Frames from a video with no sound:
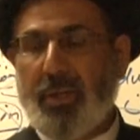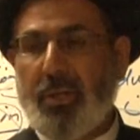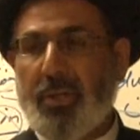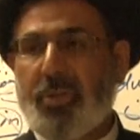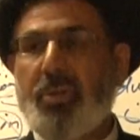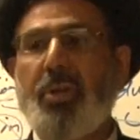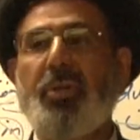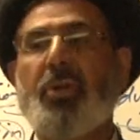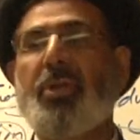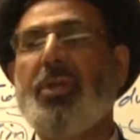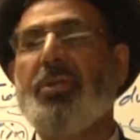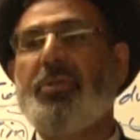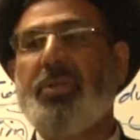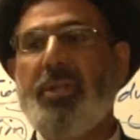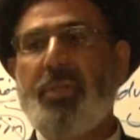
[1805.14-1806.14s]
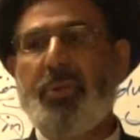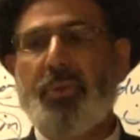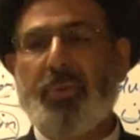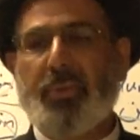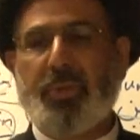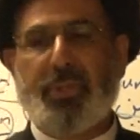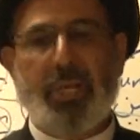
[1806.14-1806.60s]
So you continue.
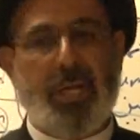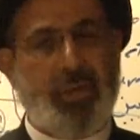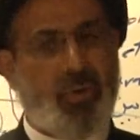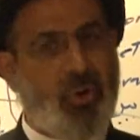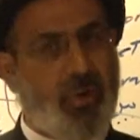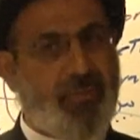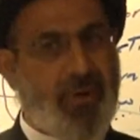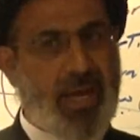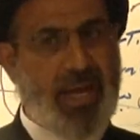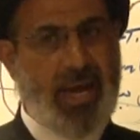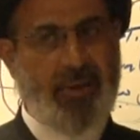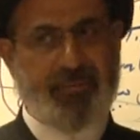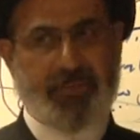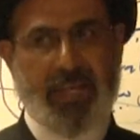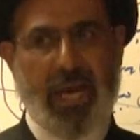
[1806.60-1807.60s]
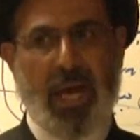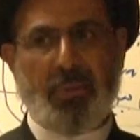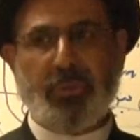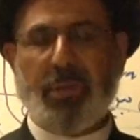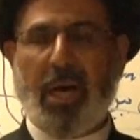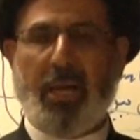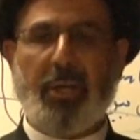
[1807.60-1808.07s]
You say, no, if I have
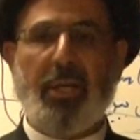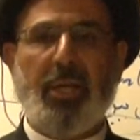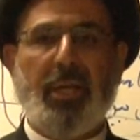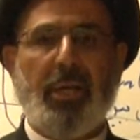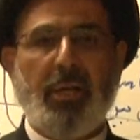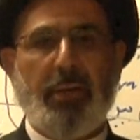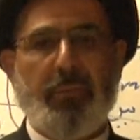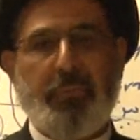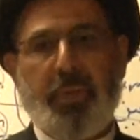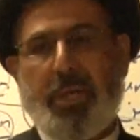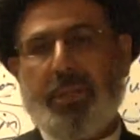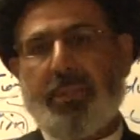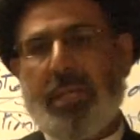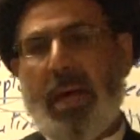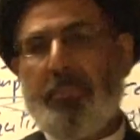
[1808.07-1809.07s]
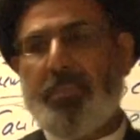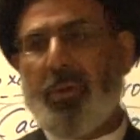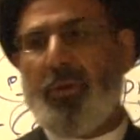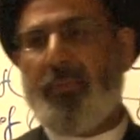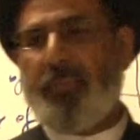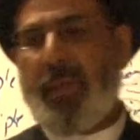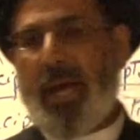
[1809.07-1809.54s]
doubt, the example
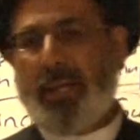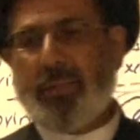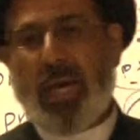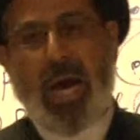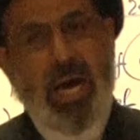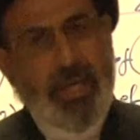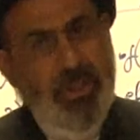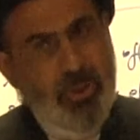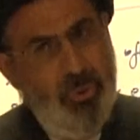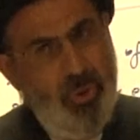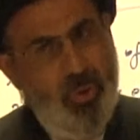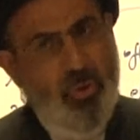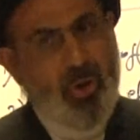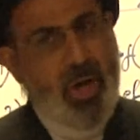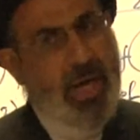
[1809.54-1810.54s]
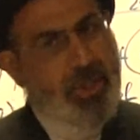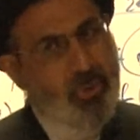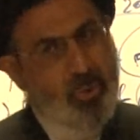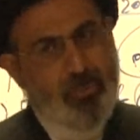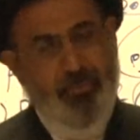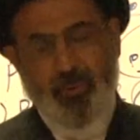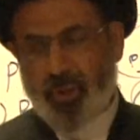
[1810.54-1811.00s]
of that, I
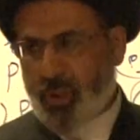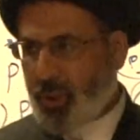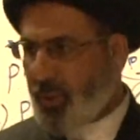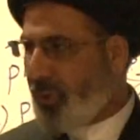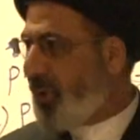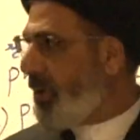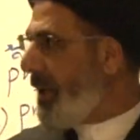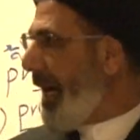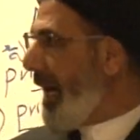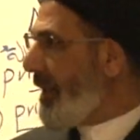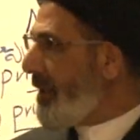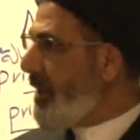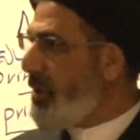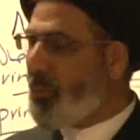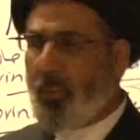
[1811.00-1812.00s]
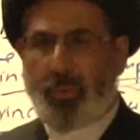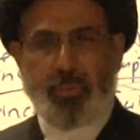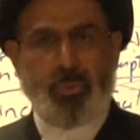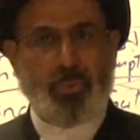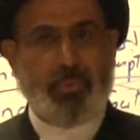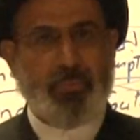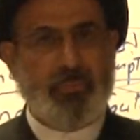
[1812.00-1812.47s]
know for sure I did
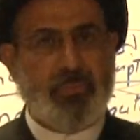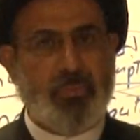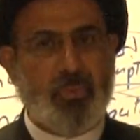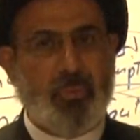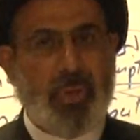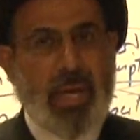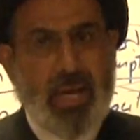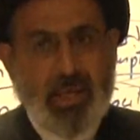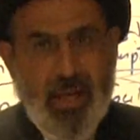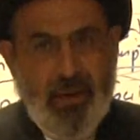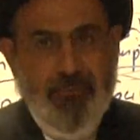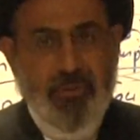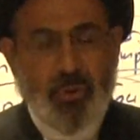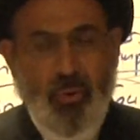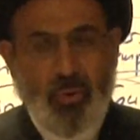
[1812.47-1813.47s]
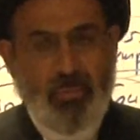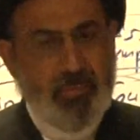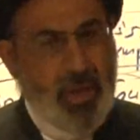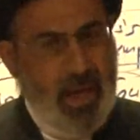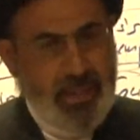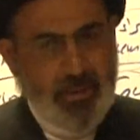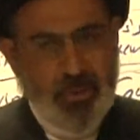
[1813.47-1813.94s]
wudu. When I left home,
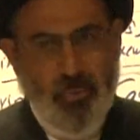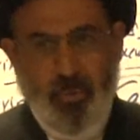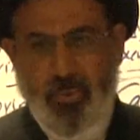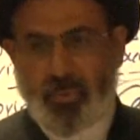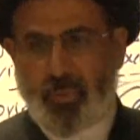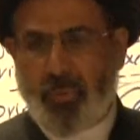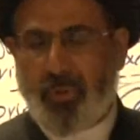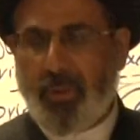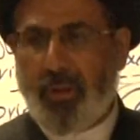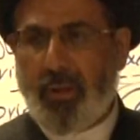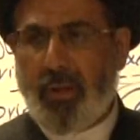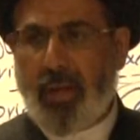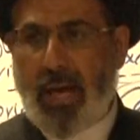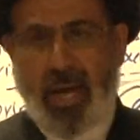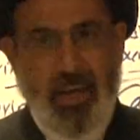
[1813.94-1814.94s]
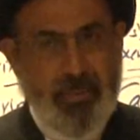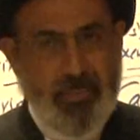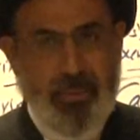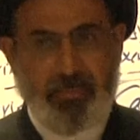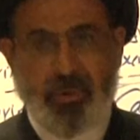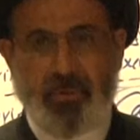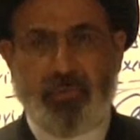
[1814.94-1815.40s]
I did wudu. I
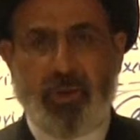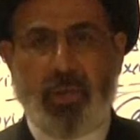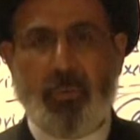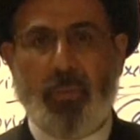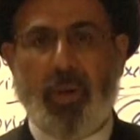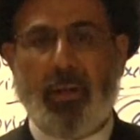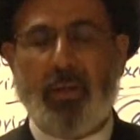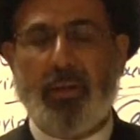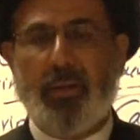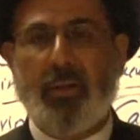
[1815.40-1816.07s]
remember very well.